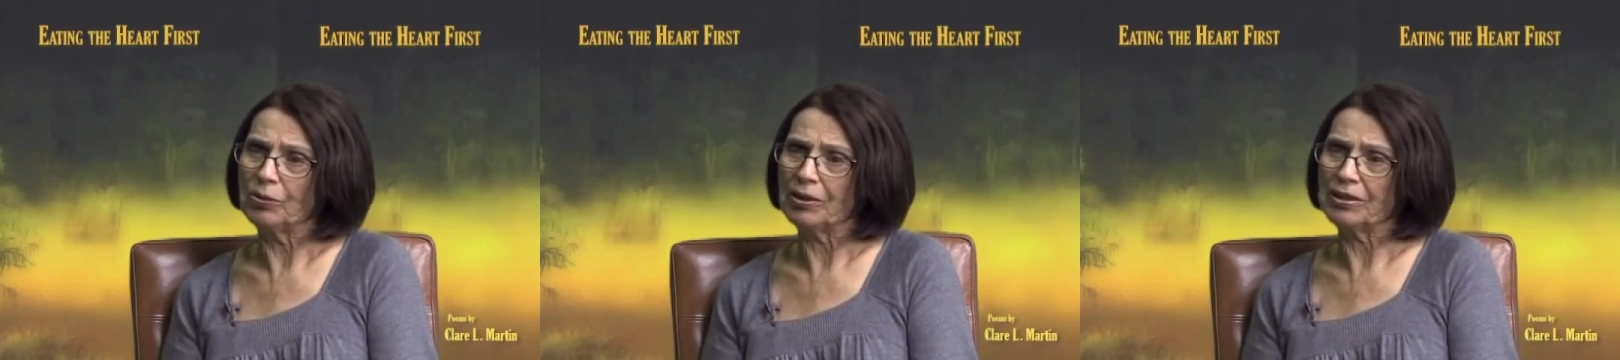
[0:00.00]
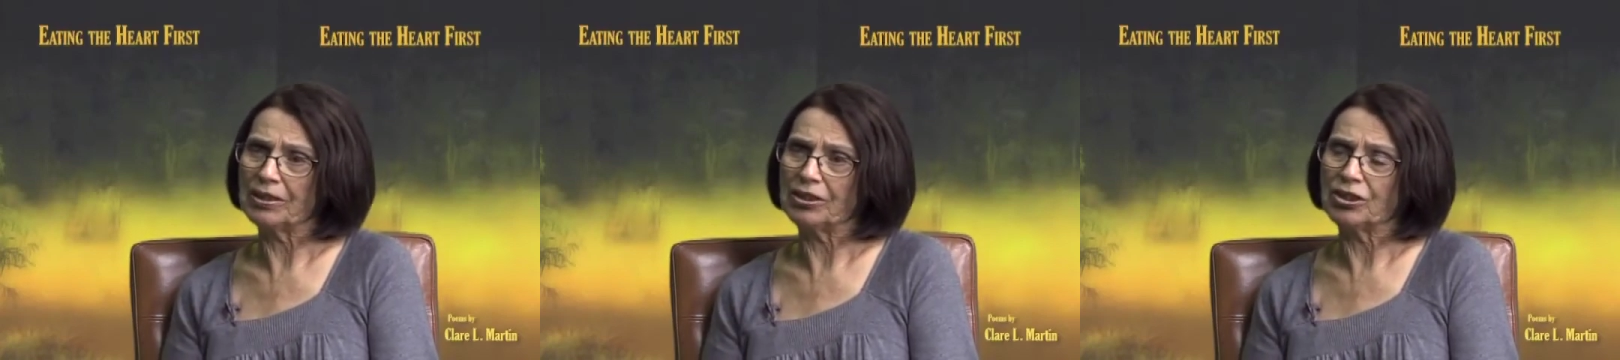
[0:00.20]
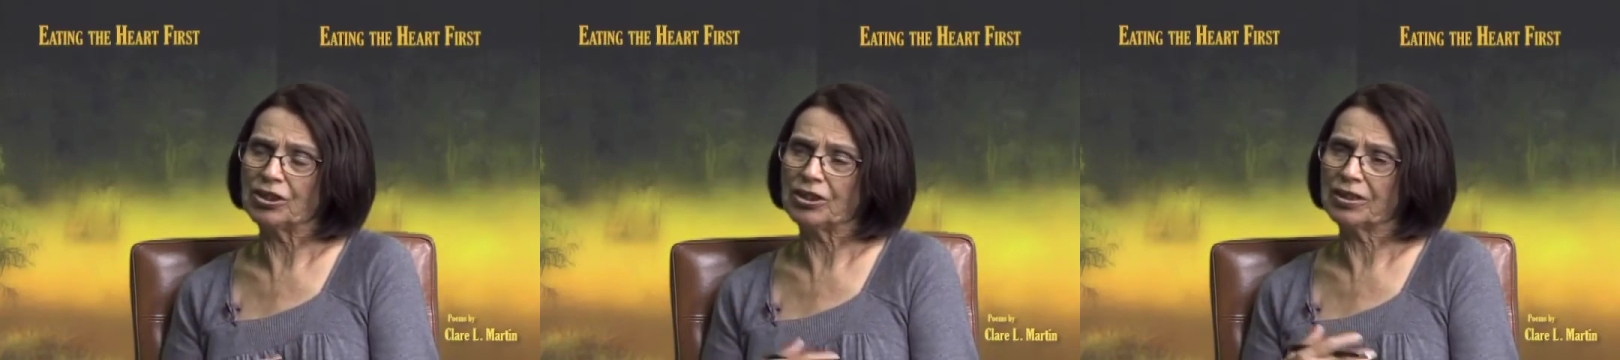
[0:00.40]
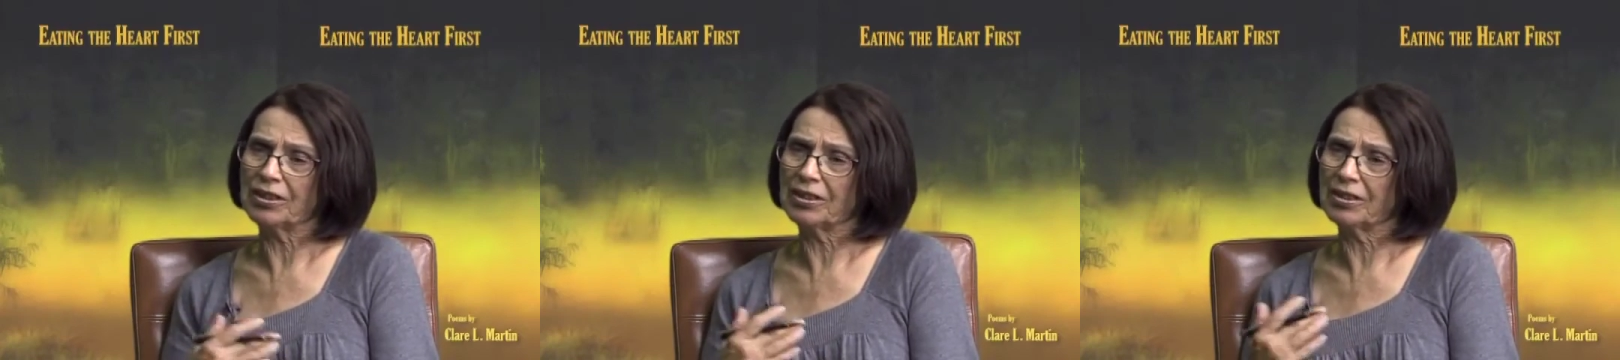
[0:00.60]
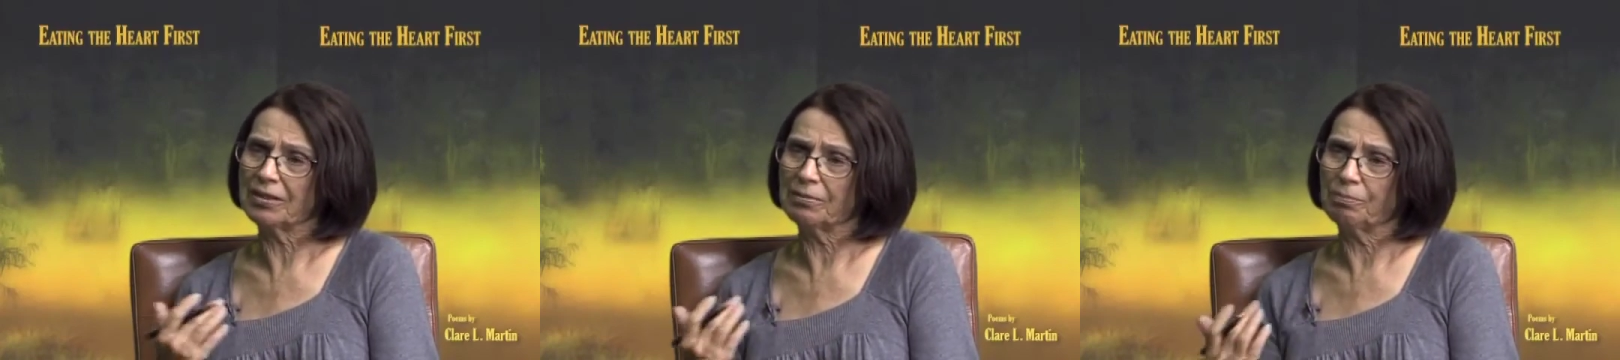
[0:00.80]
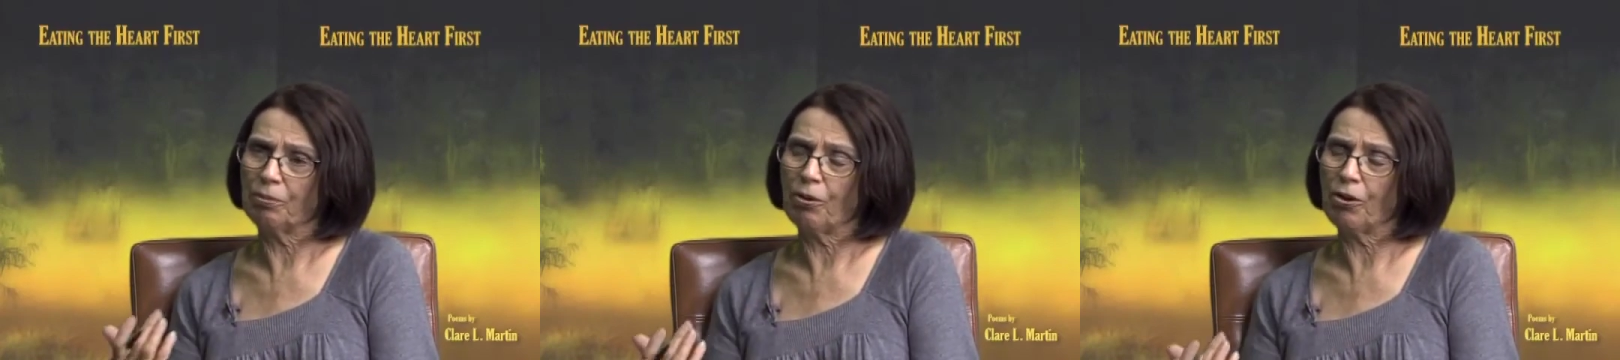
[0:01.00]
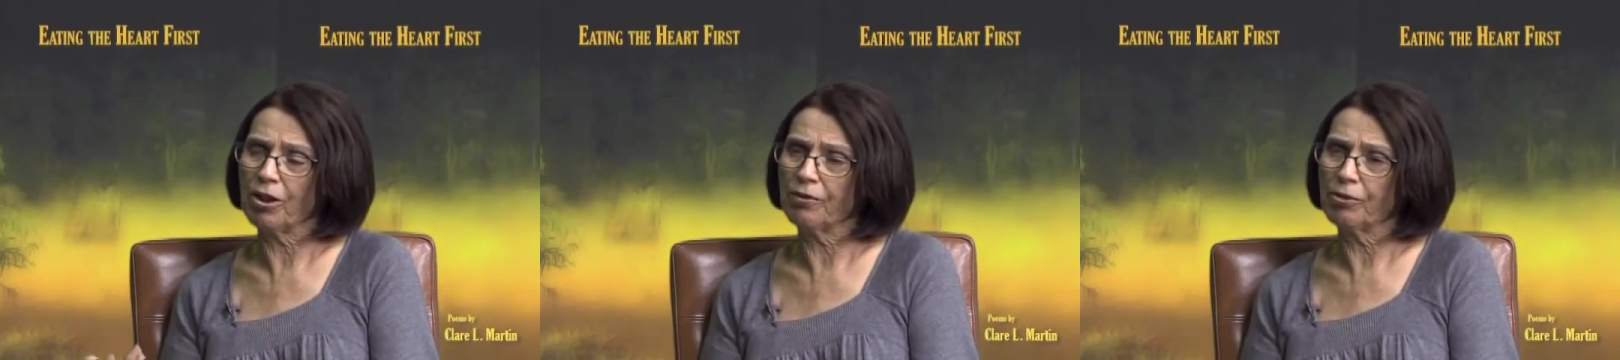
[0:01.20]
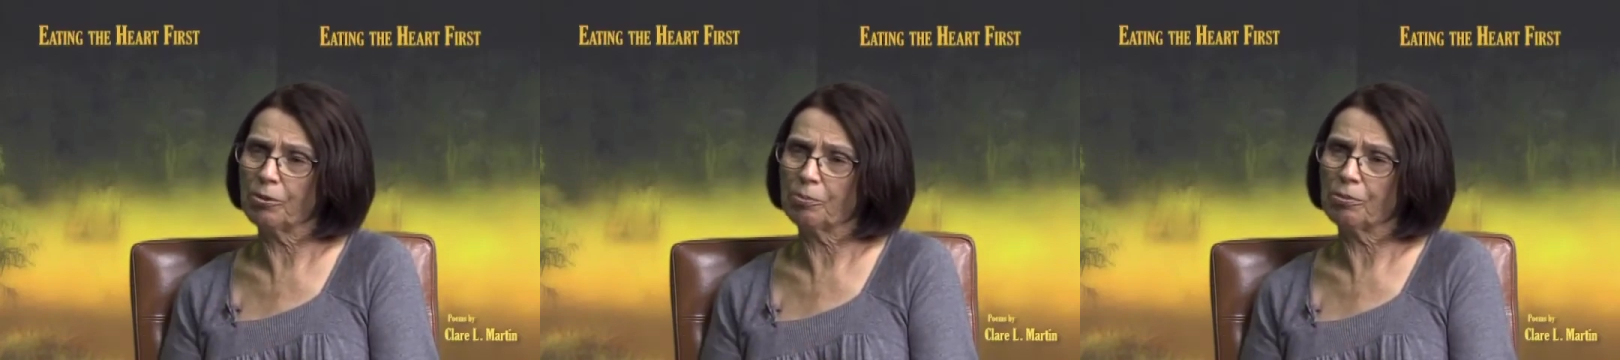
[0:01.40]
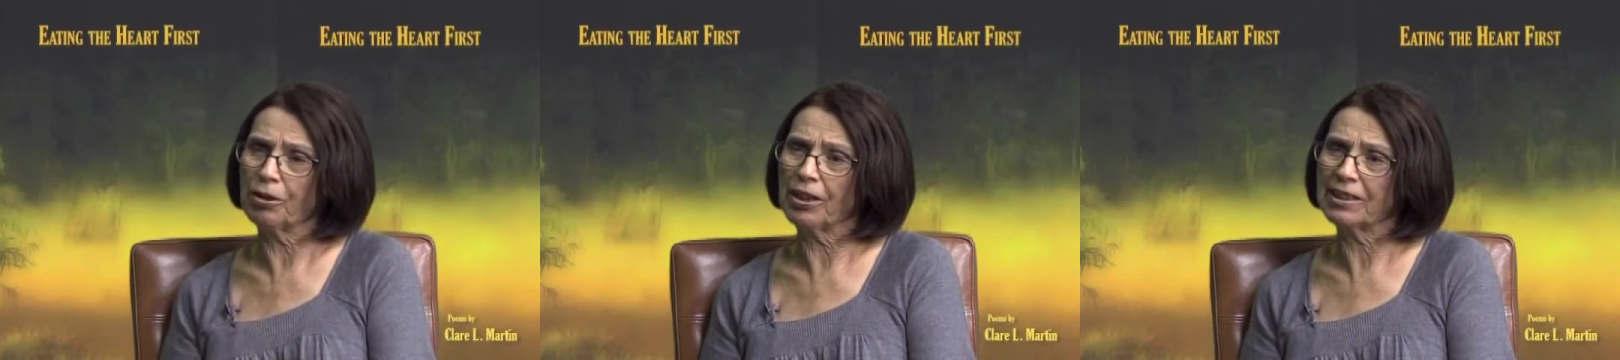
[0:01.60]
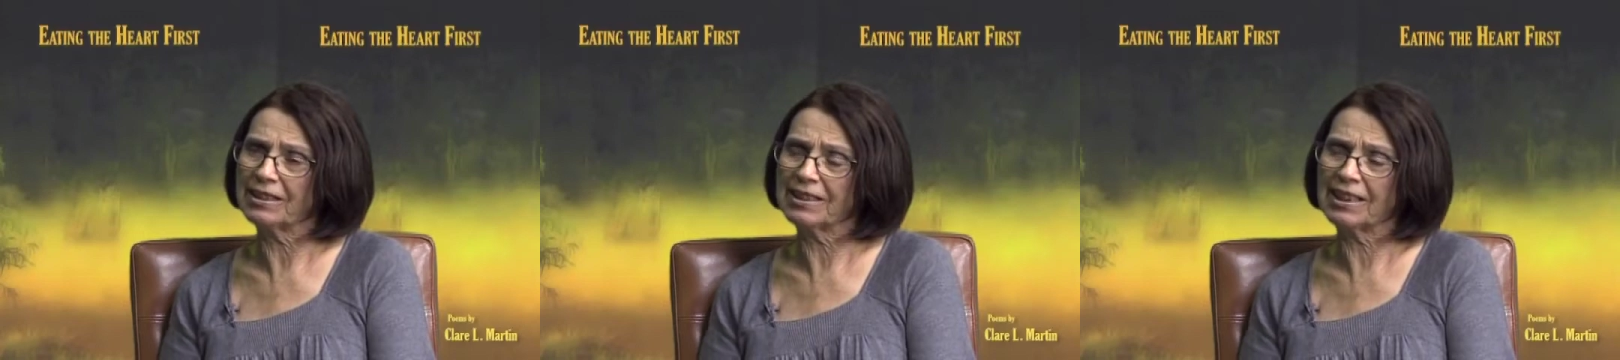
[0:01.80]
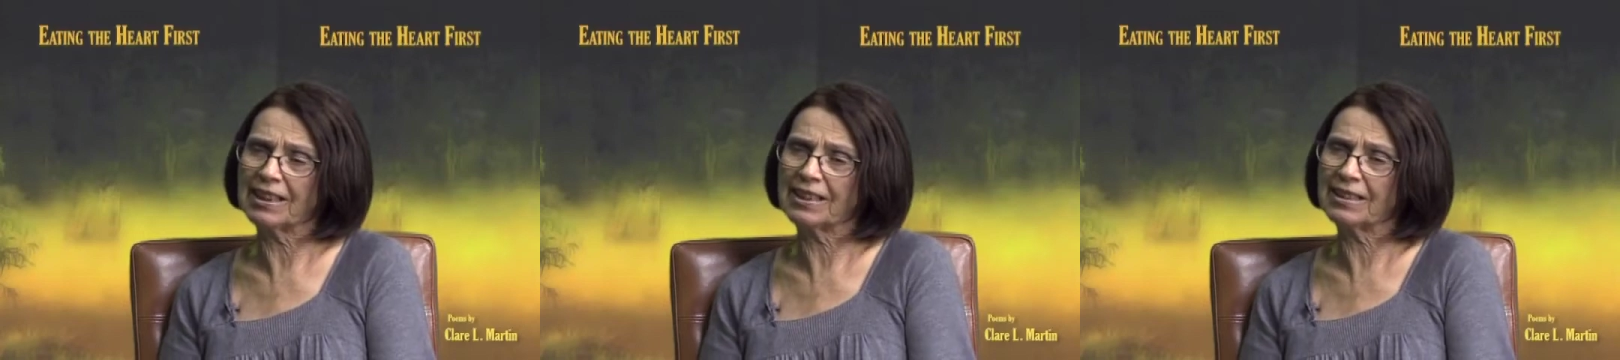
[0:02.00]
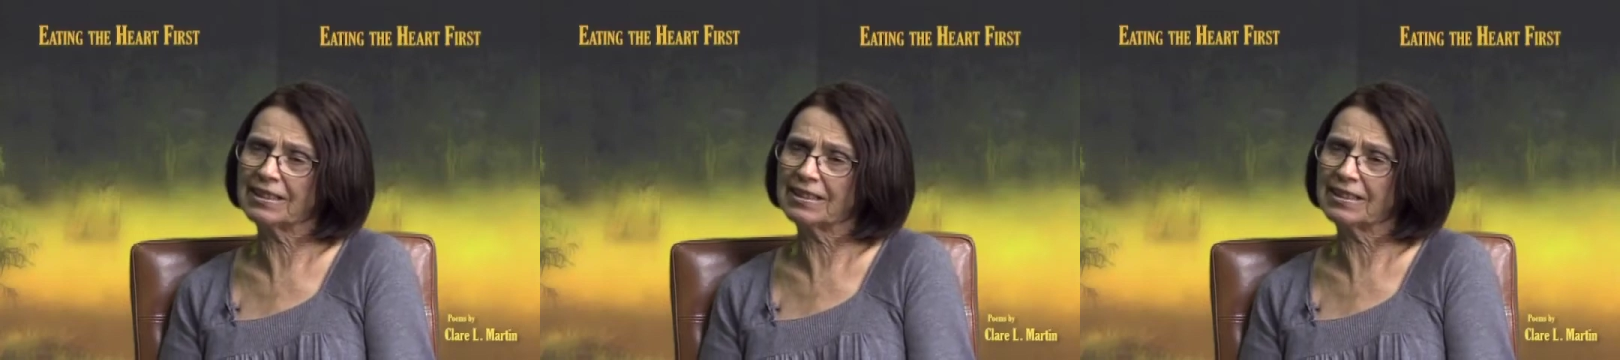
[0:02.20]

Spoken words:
Is it just part of your process?